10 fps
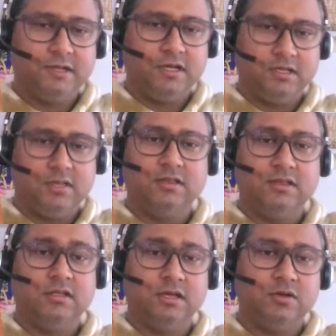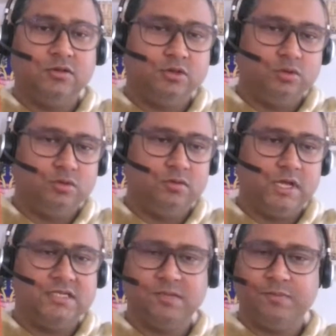Uh, you know,
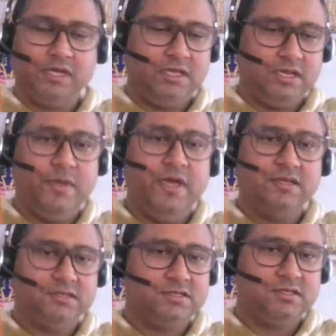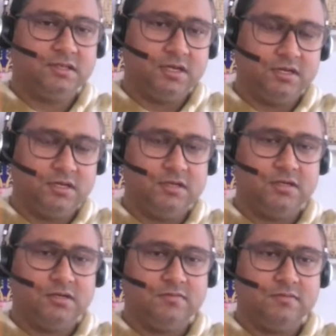SAP remains the
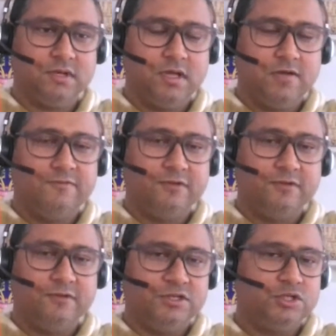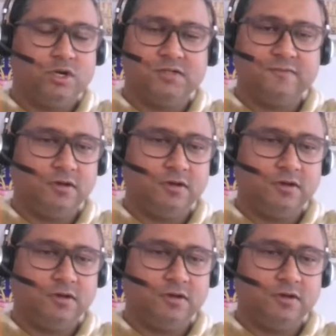first choice